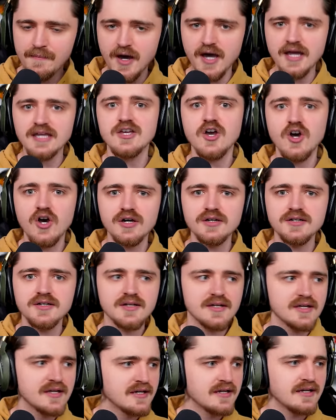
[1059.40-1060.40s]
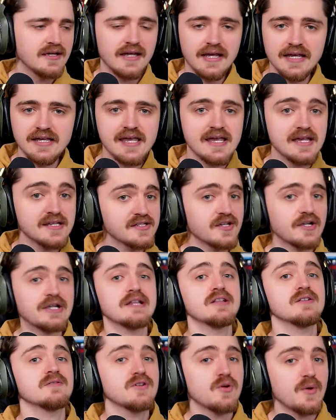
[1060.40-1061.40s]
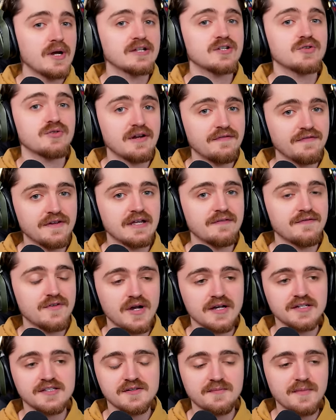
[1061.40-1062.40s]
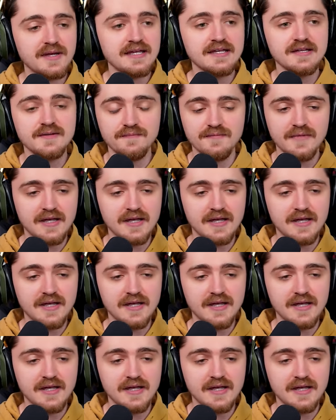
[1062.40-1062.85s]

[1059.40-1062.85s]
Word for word: My God. He's looking quite terrific, if you ask me.